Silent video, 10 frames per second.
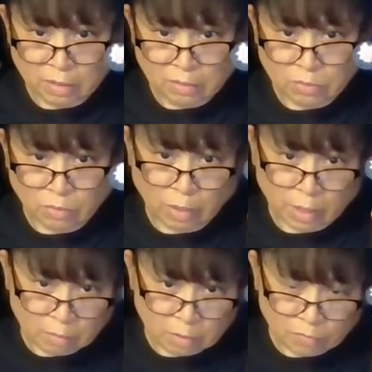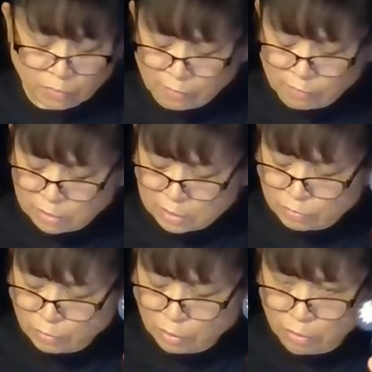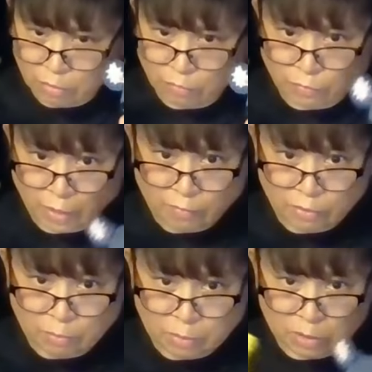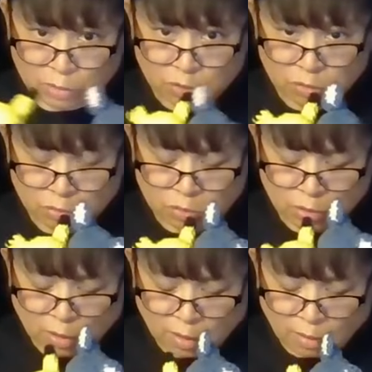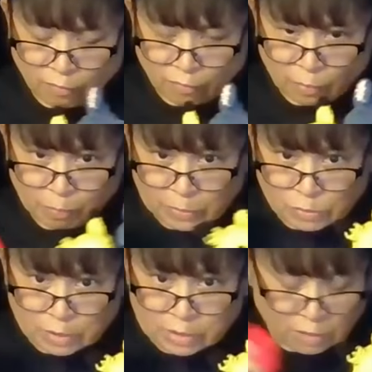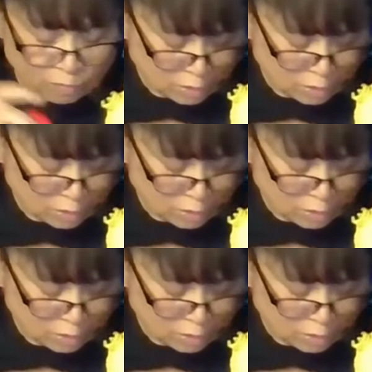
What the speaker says: So I made 5 of these for her. 5 of the Pikachus. 6 of the